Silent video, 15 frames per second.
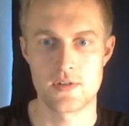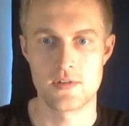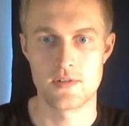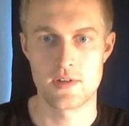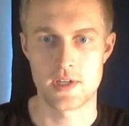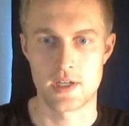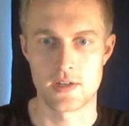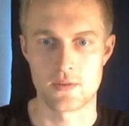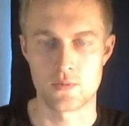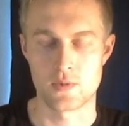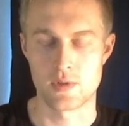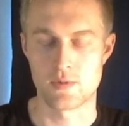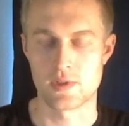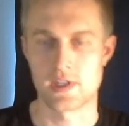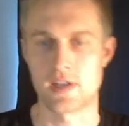and we
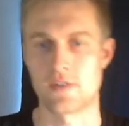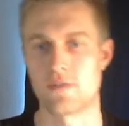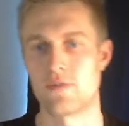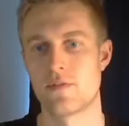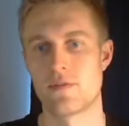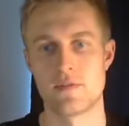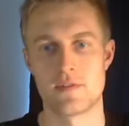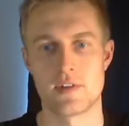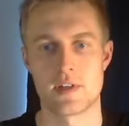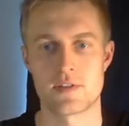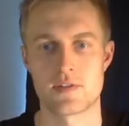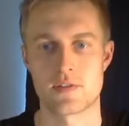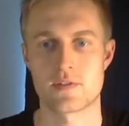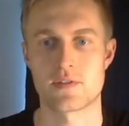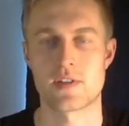will have a
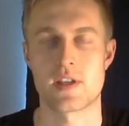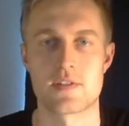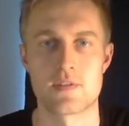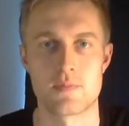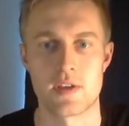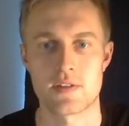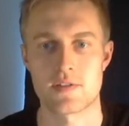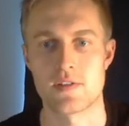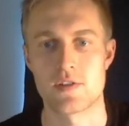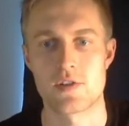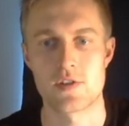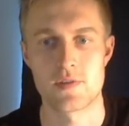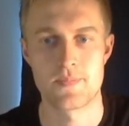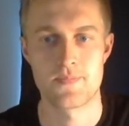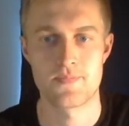success
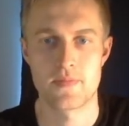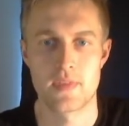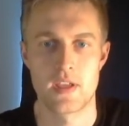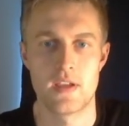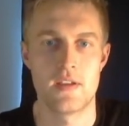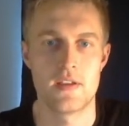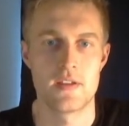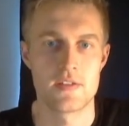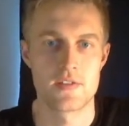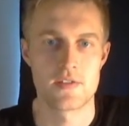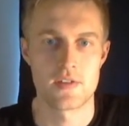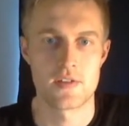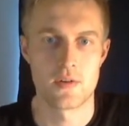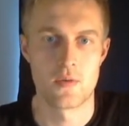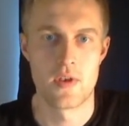message.
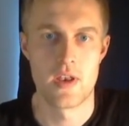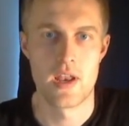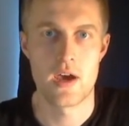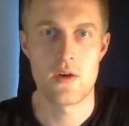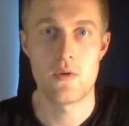So now